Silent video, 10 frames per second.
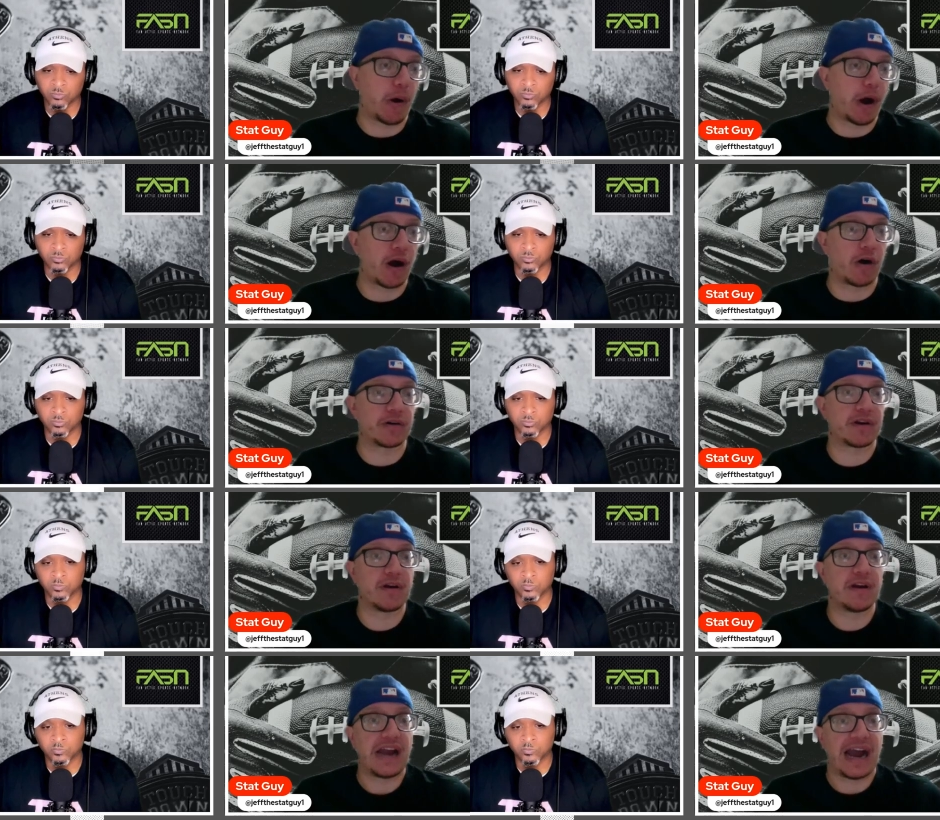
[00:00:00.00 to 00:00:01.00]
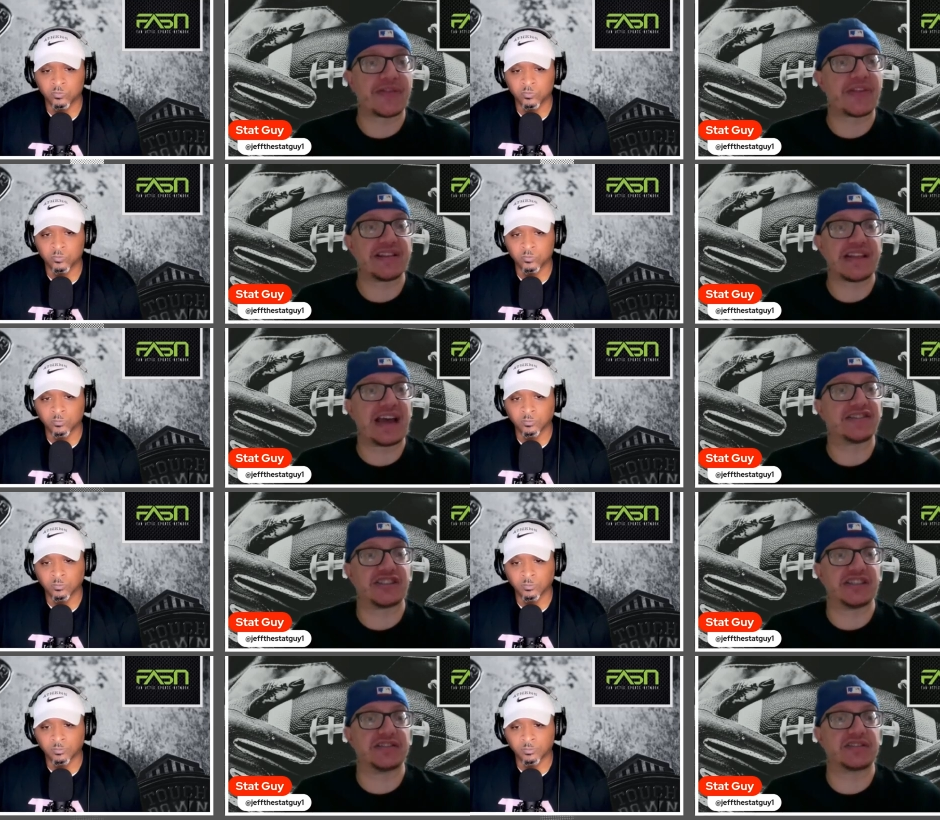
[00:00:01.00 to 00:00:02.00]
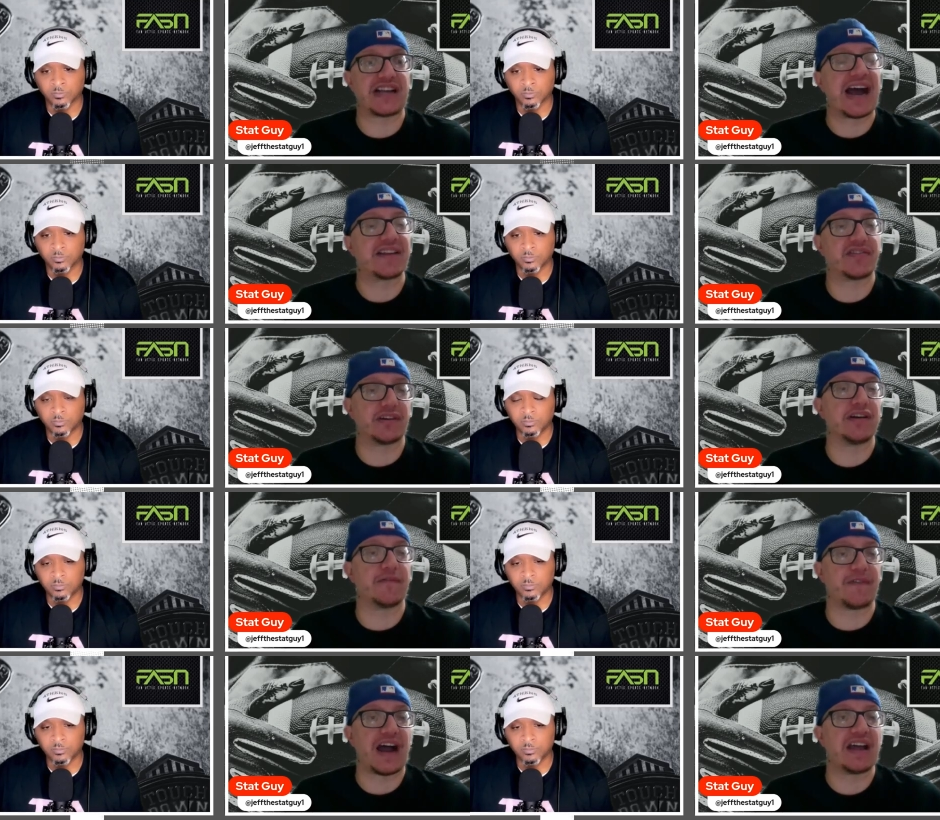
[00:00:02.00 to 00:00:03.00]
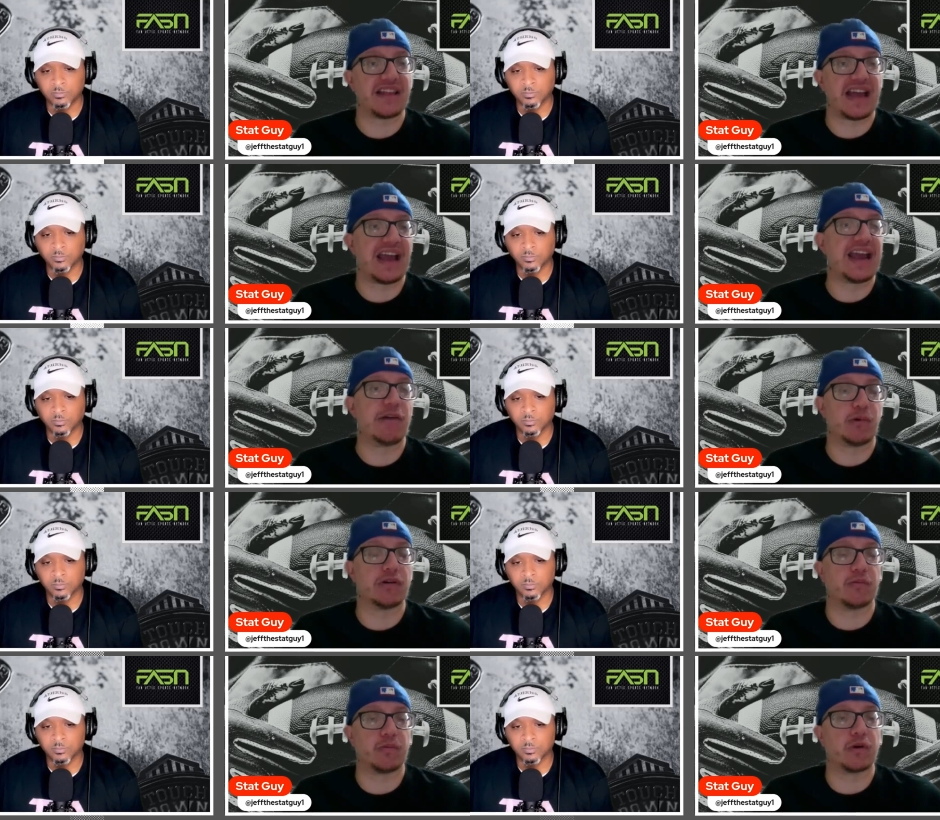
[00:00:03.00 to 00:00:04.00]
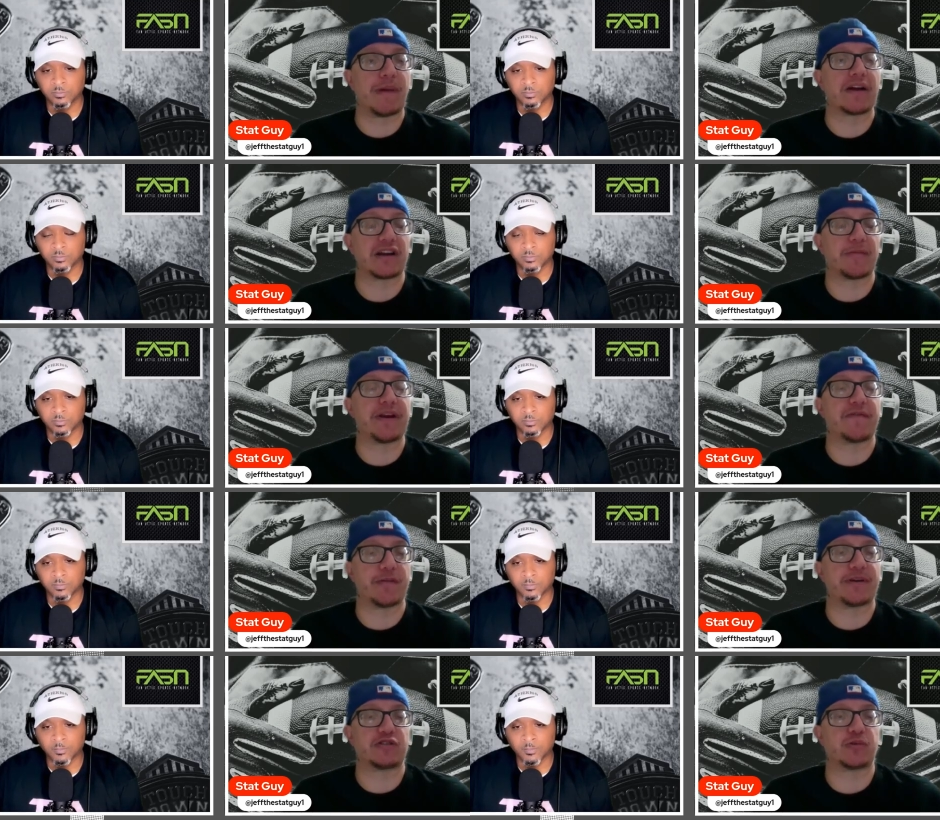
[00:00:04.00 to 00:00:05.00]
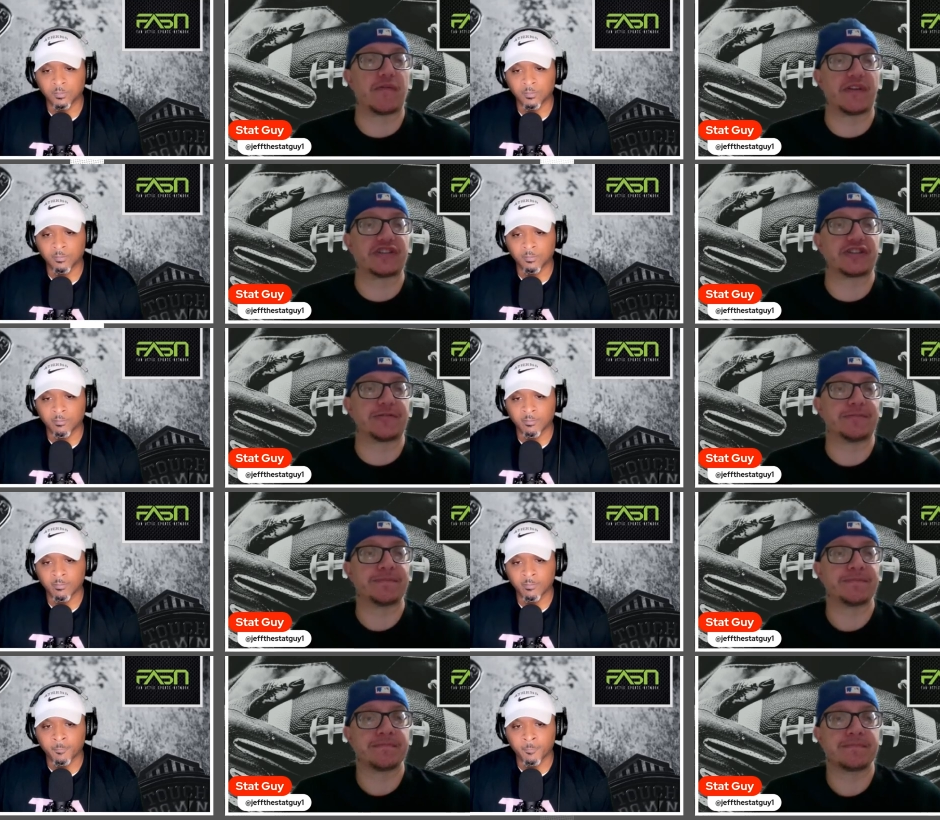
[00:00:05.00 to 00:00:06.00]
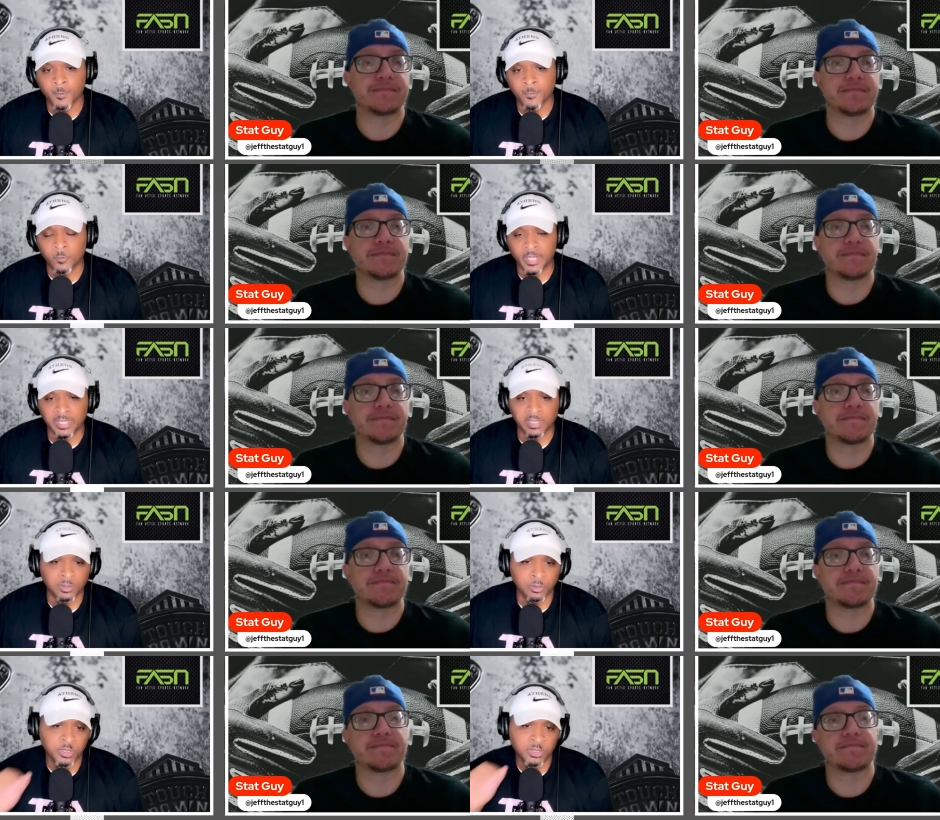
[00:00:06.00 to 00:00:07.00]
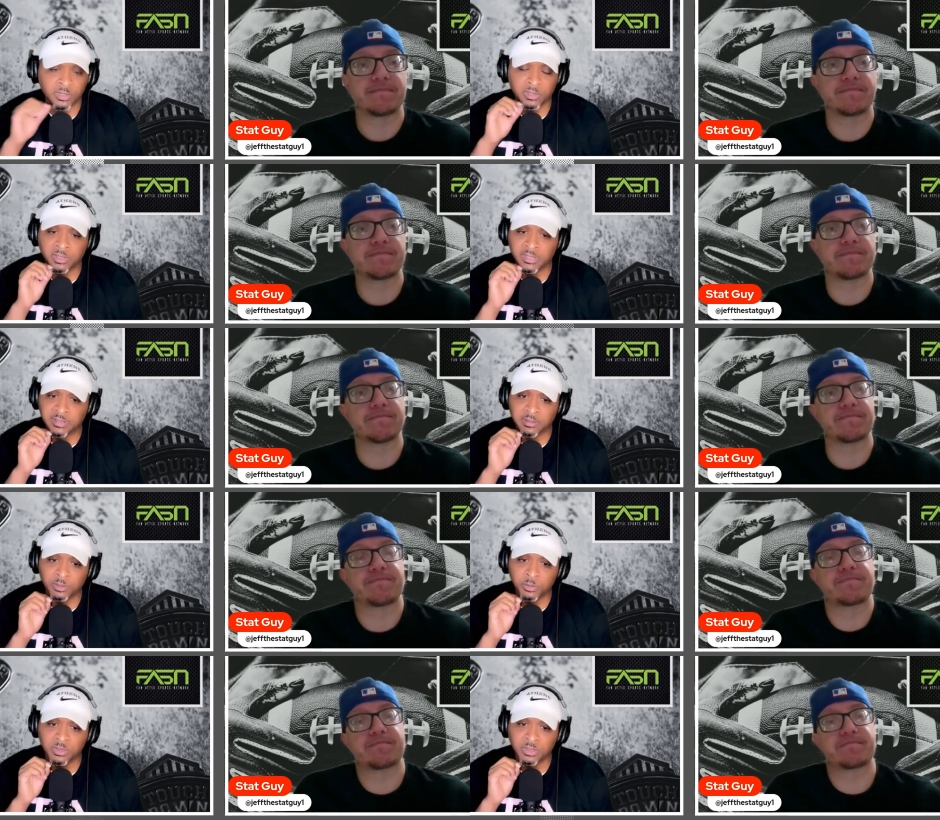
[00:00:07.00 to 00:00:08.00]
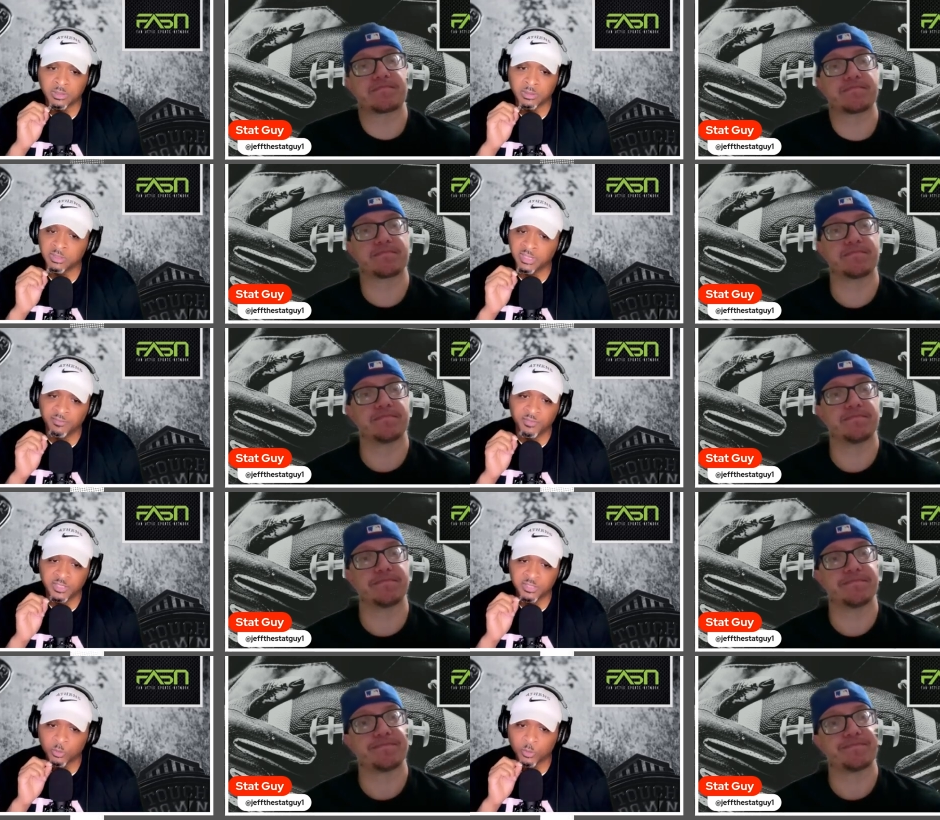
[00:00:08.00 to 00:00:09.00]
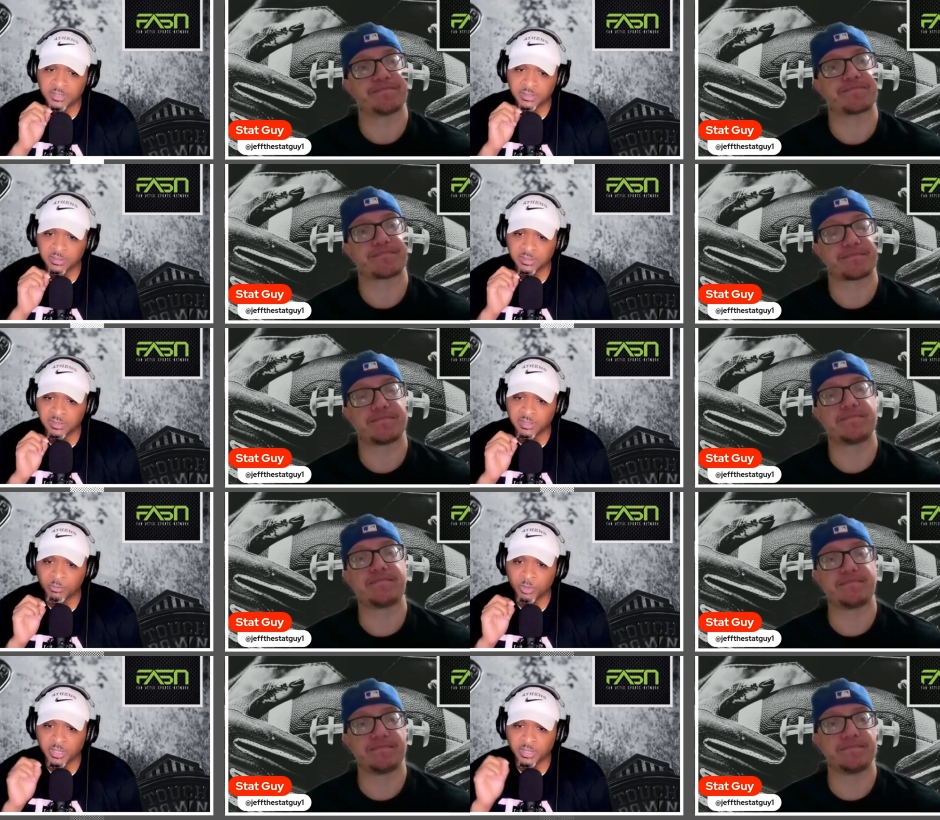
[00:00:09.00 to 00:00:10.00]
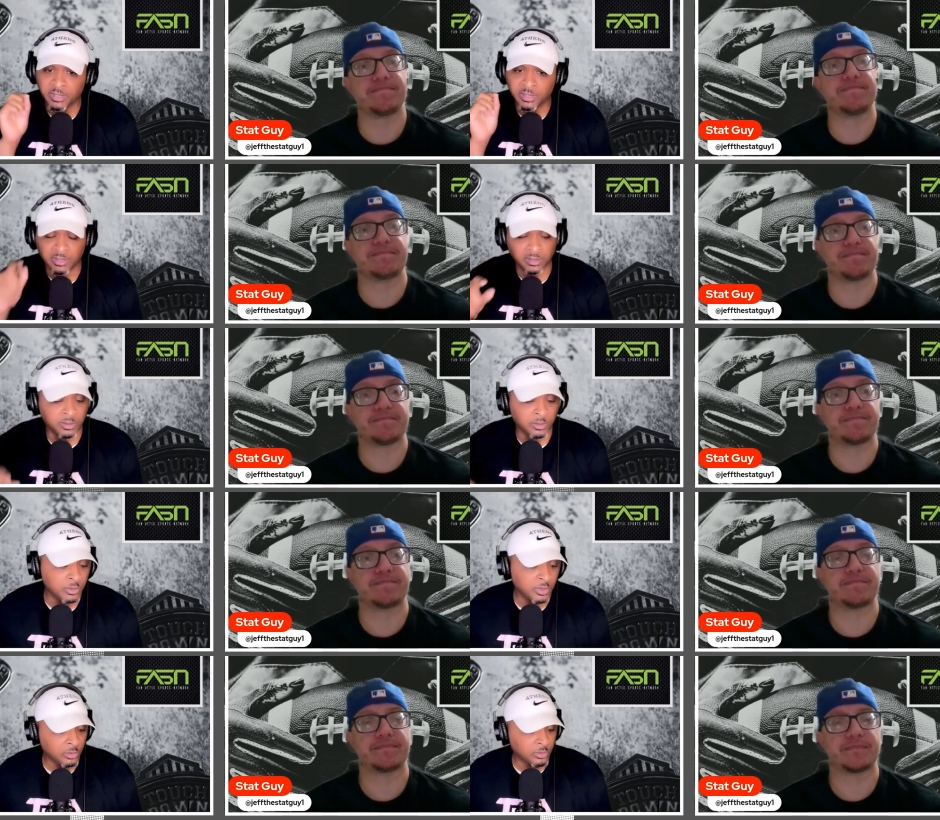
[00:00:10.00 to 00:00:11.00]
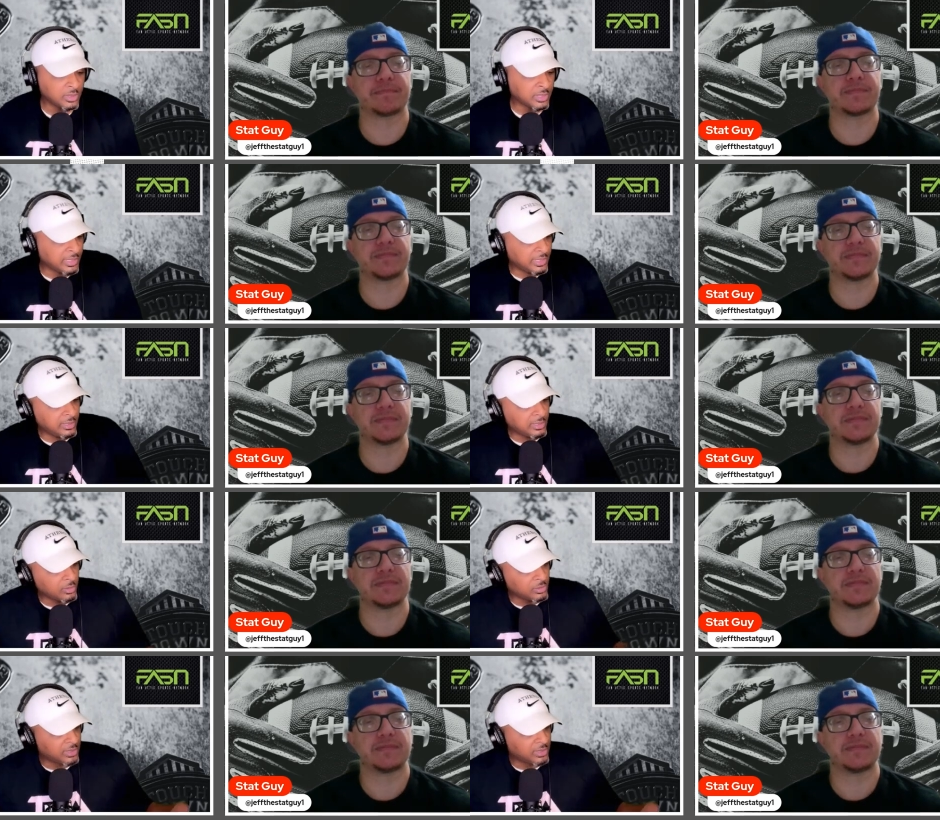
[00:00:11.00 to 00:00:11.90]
Speaker 1: hawk. I think that just kind of solidified that hey, we're we're about to compete for the Big 12 this year.
Speaker 2: Right. And you mentioned, listen, losing Jedd Fisch to Washington, they bring in the new coach and he coached at